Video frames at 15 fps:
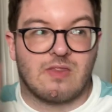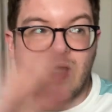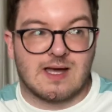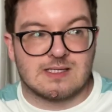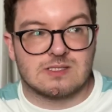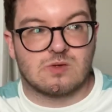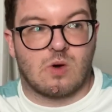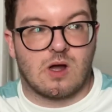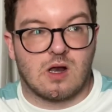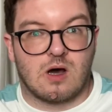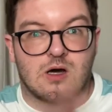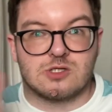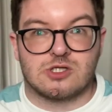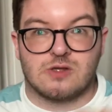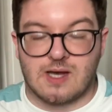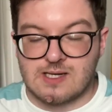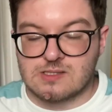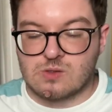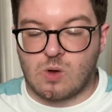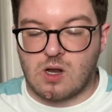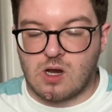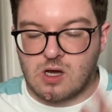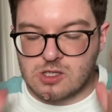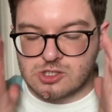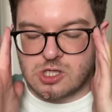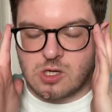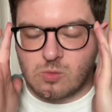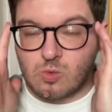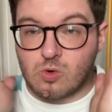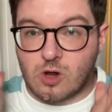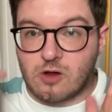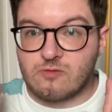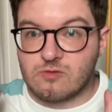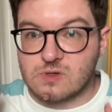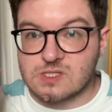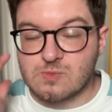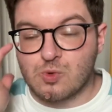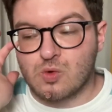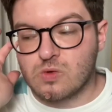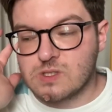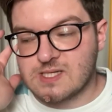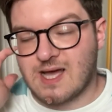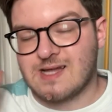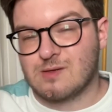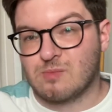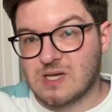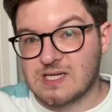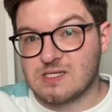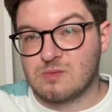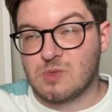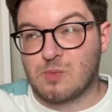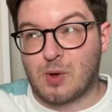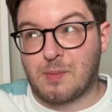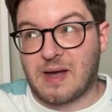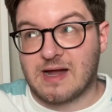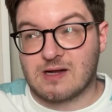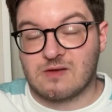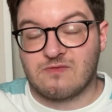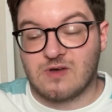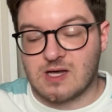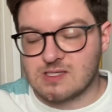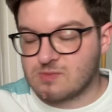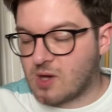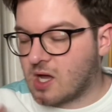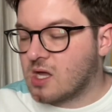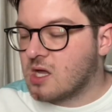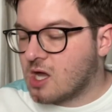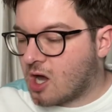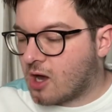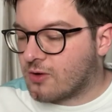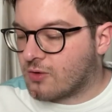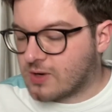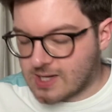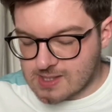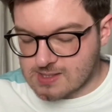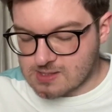That is quite large, that is quite large, we'll go for a small, because I had a medium in my bag at first, but I got it in a